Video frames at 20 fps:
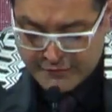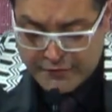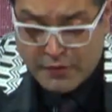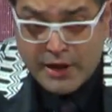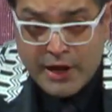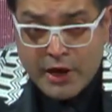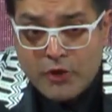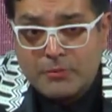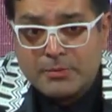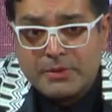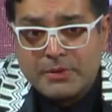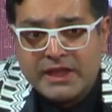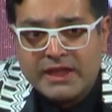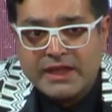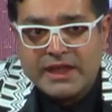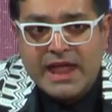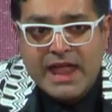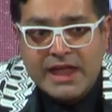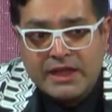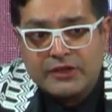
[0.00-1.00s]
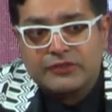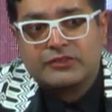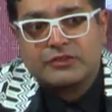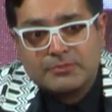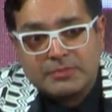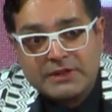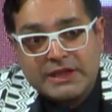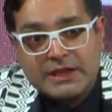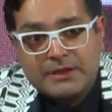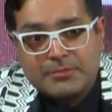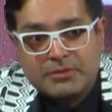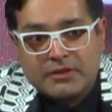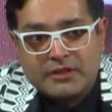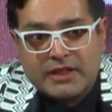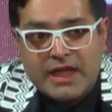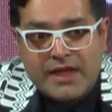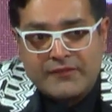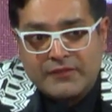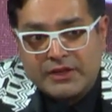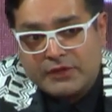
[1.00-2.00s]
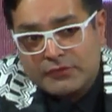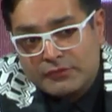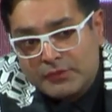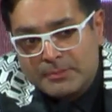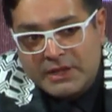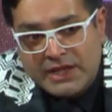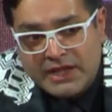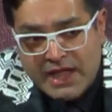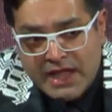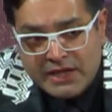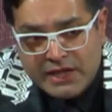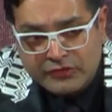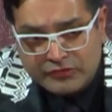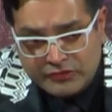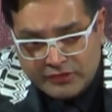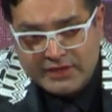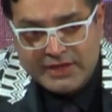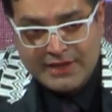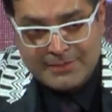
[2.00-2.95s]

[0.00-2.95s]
for helping Asian people having not been Asian